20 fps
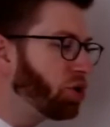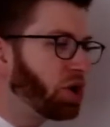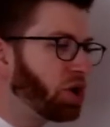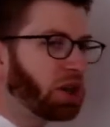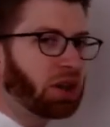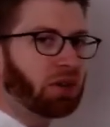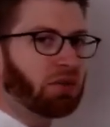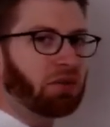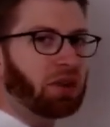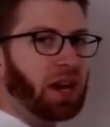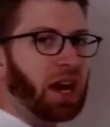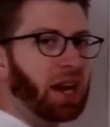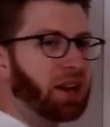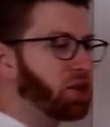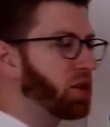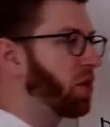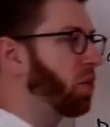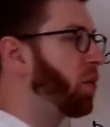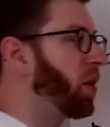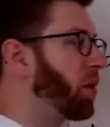the reaction
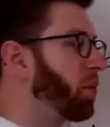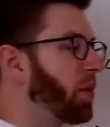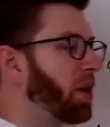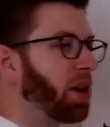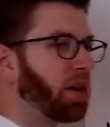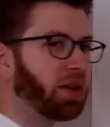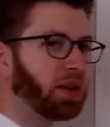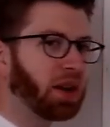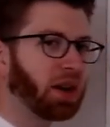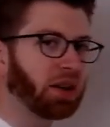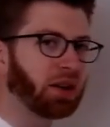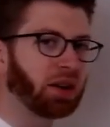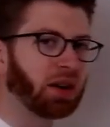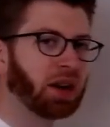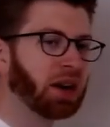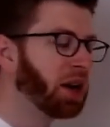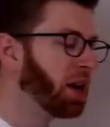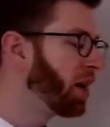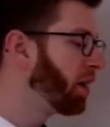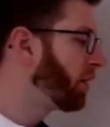one way or the other.
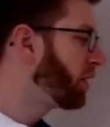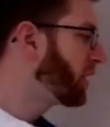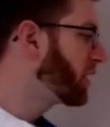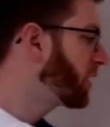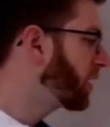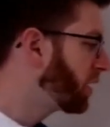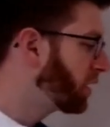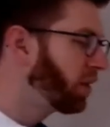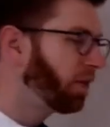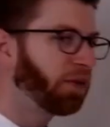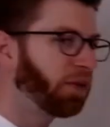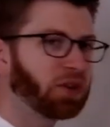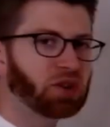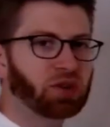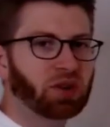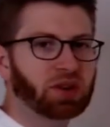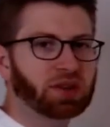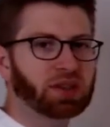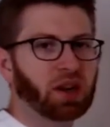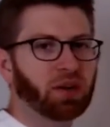Let's look at the Fischer
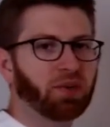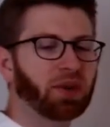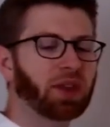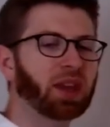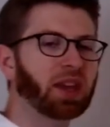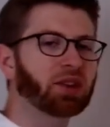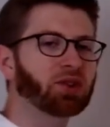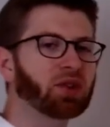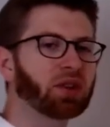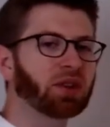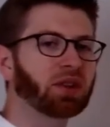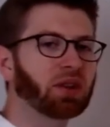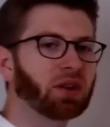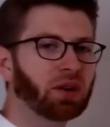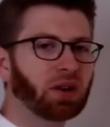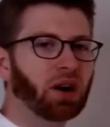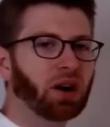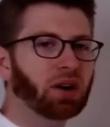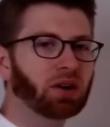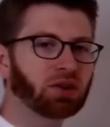esterification. There
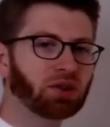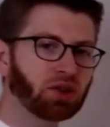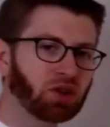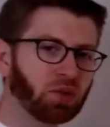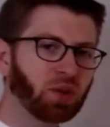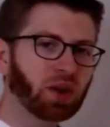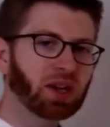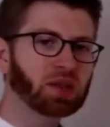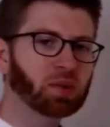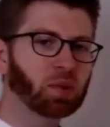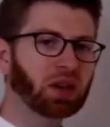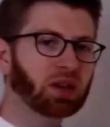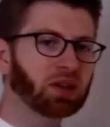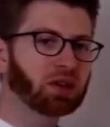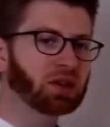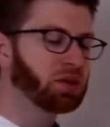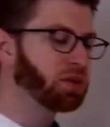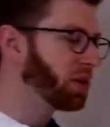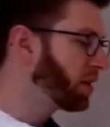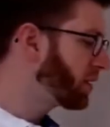are two ways we could do
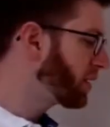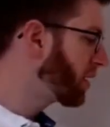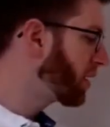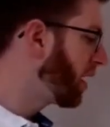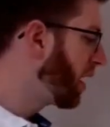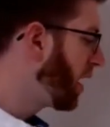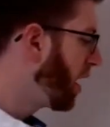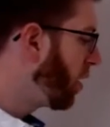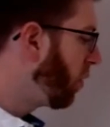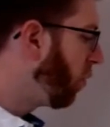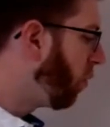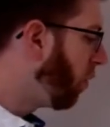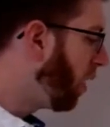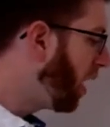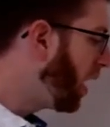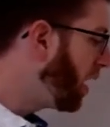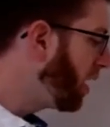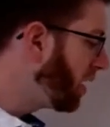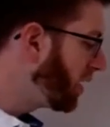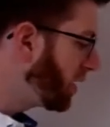this. One
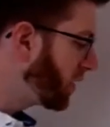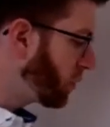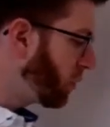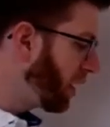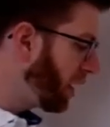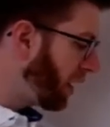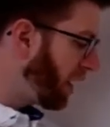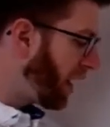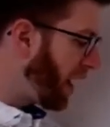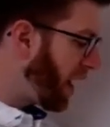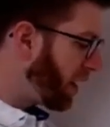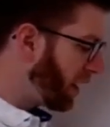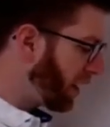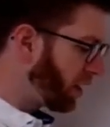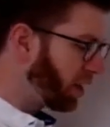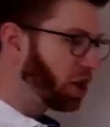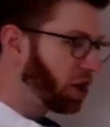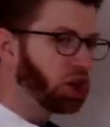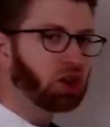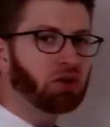is we could add like a
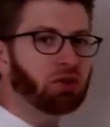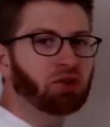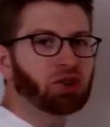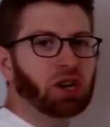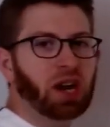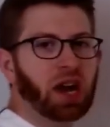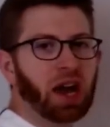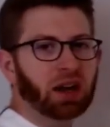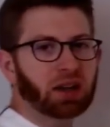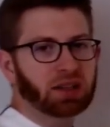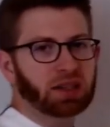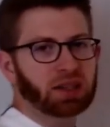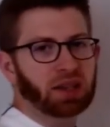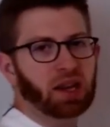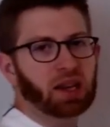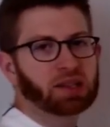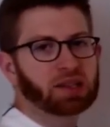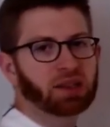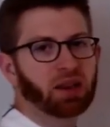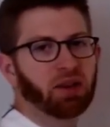huge excess
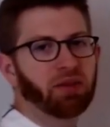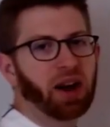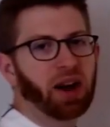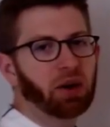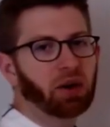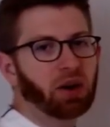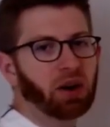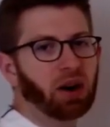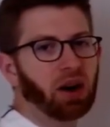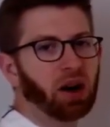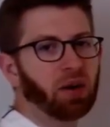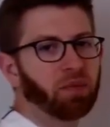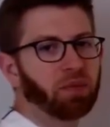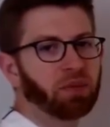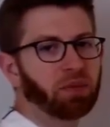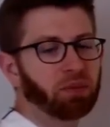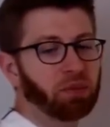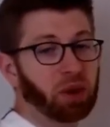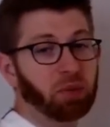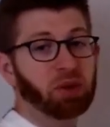of alcohol,
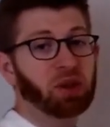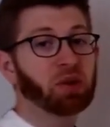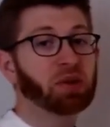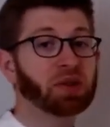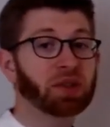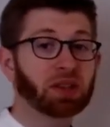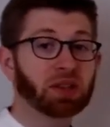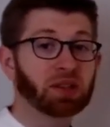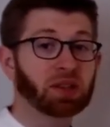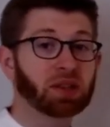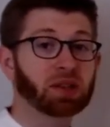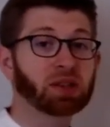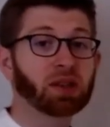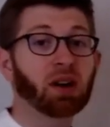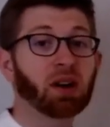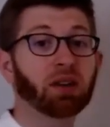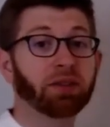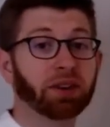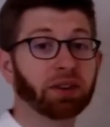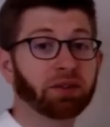maybe use it as a
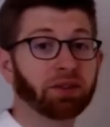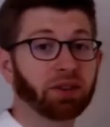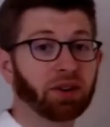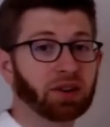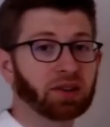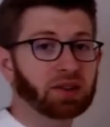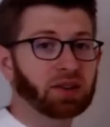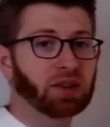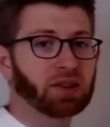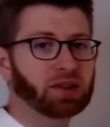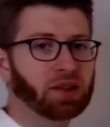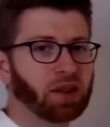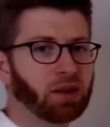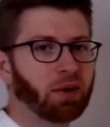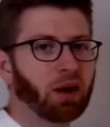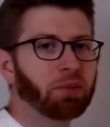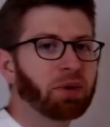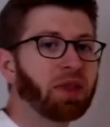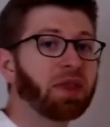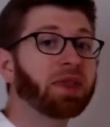solvent, for instance. So there might
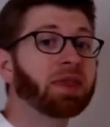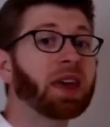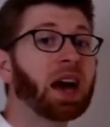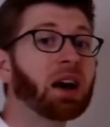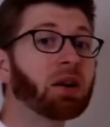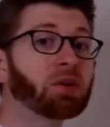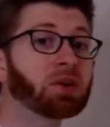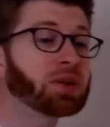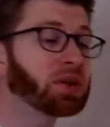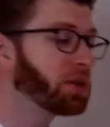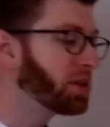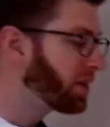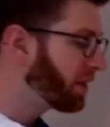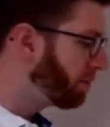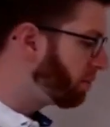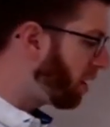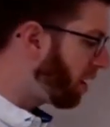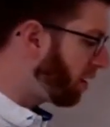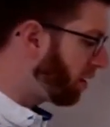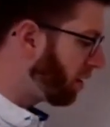be thousands of
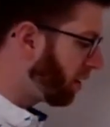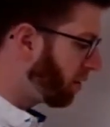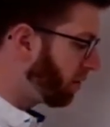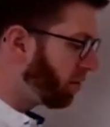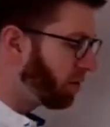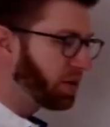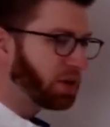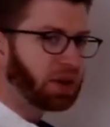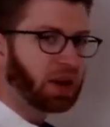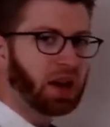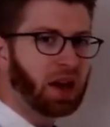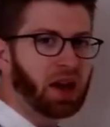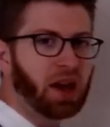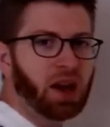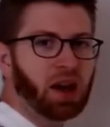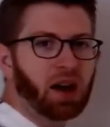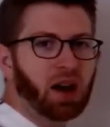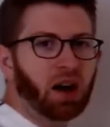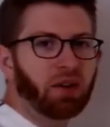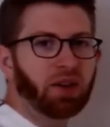molecules
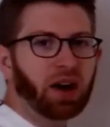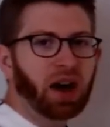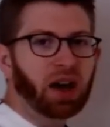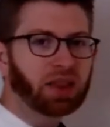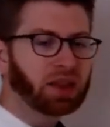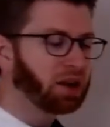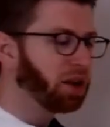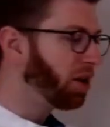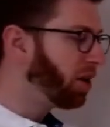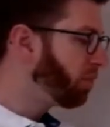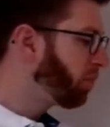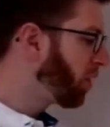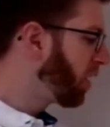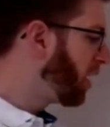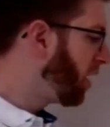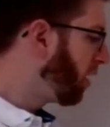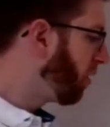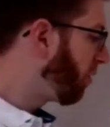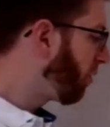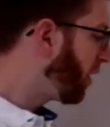of ethanol
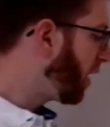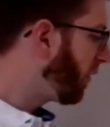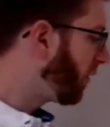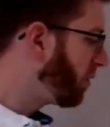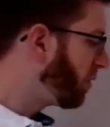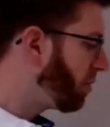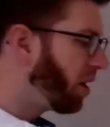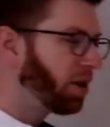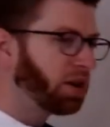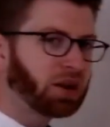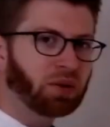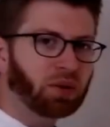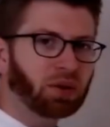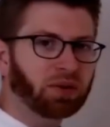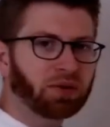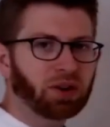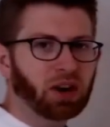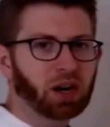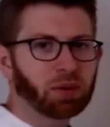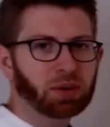for every molecule of
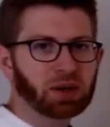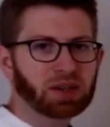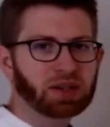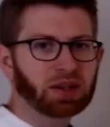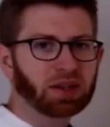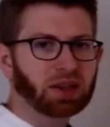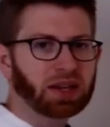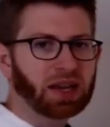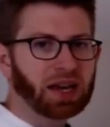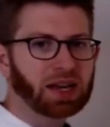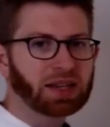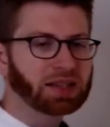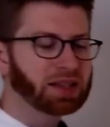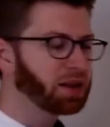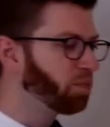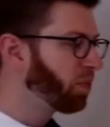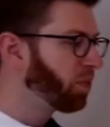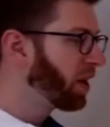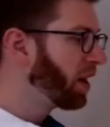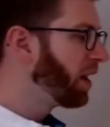carboxylic acid.
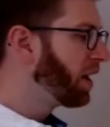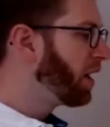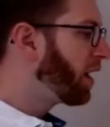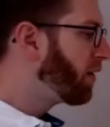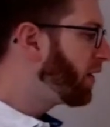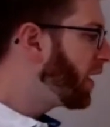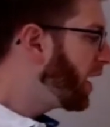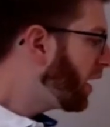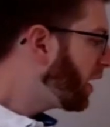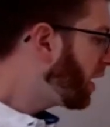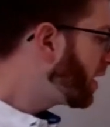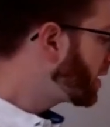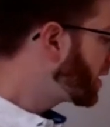In that case, I'm